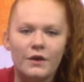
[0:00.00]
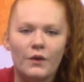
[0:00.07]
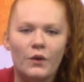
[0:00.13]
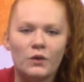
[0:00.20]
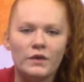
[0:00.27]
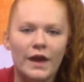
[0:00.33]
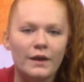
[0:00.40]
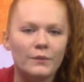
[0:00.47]

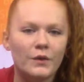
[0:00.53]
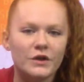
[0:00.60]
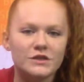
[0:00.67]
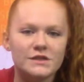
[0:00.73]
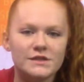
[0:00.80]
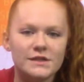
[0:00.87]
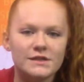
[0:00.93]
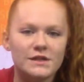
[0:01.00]
Online
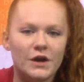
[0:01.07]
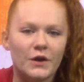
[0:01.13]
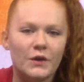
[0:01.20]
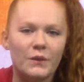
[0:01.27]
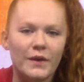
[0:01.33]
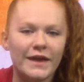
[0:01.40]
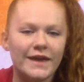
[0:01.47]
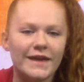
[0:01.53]
purchases are
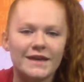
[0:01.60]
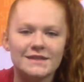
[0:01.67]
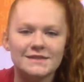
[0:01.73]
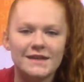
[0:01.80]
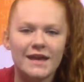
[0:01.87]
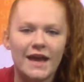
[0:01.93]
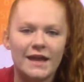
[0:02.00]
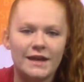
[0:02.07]
quick,
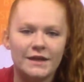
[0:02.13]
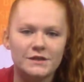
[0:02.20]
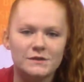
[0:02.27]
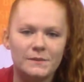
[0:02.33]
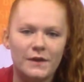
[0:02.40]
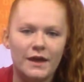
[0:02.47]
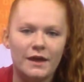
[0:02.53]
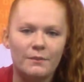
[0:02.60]
easy, and need
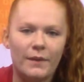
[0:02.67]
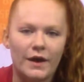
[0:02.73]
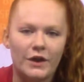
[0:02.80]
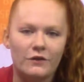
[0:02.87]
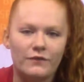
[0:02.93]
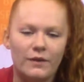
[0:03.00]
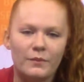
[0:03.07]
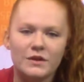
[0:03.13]
to be in by
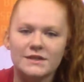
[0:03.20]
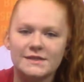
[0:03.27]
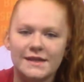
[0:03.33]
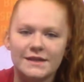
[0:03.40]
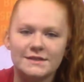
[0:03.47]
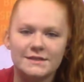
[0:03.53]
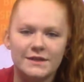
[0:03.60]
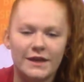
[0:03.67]
November
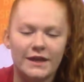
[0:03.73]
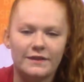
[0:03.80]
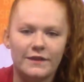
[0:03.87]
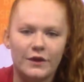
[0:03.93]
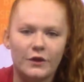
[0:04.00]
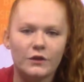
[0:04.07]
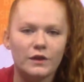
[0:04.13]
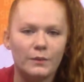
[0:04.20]
6 to get
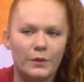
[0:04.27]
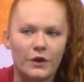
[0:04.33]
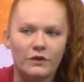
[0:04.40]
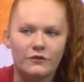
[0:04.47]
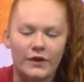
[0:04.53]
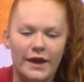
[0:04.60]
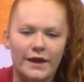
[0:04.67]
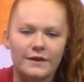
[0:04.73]
the early
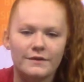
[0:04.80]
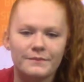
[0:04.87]
bird rate.